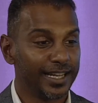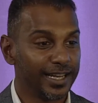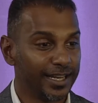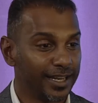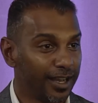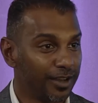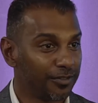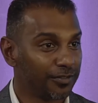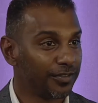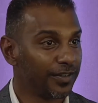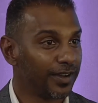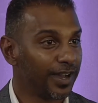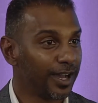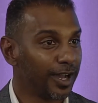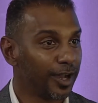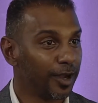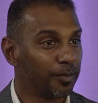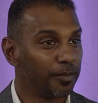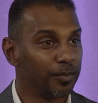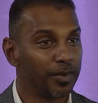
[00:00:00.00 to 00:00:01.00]
enough,
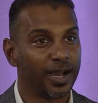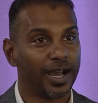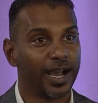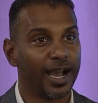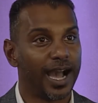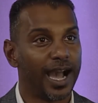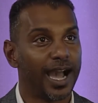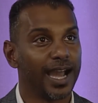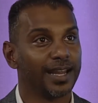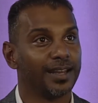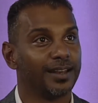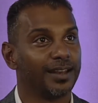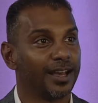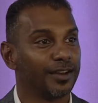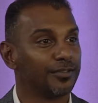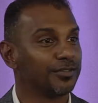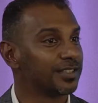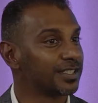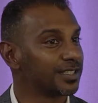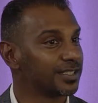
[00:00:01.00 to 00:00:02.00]
I
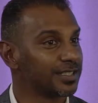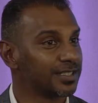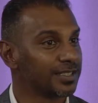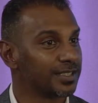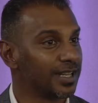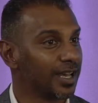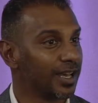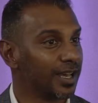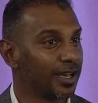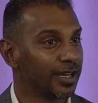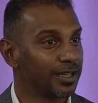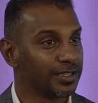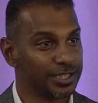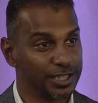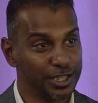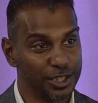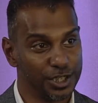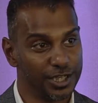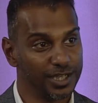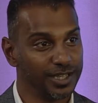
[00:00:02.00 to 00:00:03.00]
loved
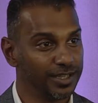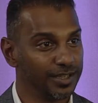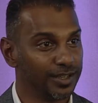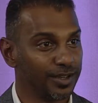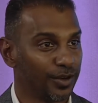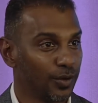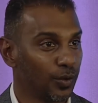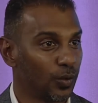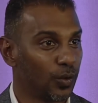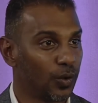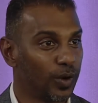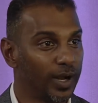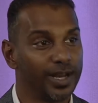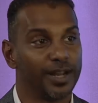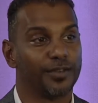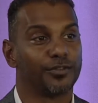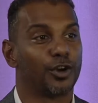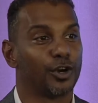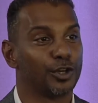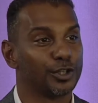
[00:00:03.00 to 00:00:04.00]
teaching, or I
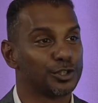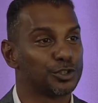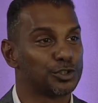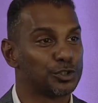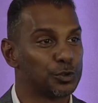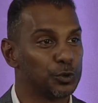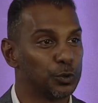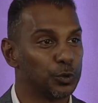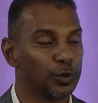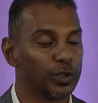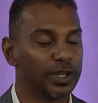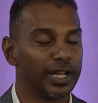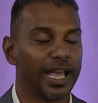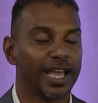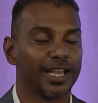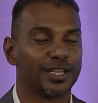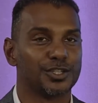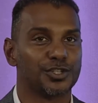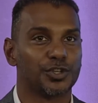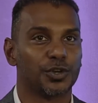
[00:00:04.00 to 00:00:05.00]
loved going to school.
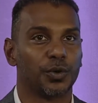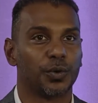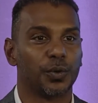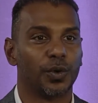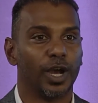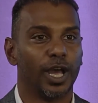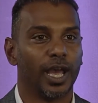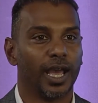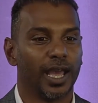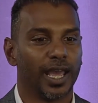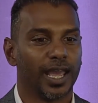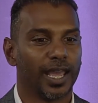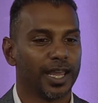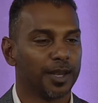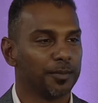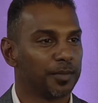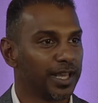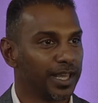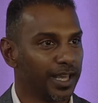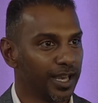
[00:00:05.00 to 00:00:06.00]
And so in
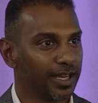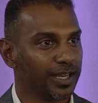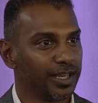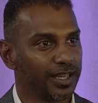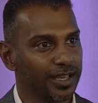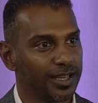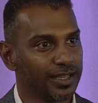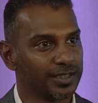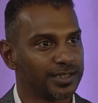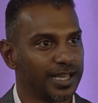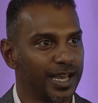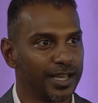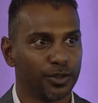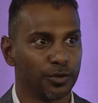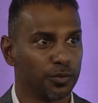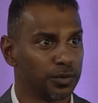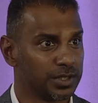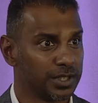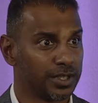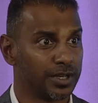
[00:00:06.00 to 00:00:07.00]
my younger years, I thought it
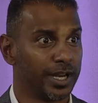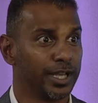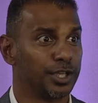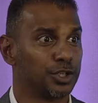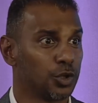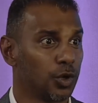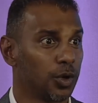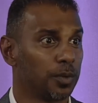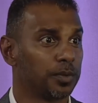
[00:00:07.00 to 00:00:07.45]
was a great job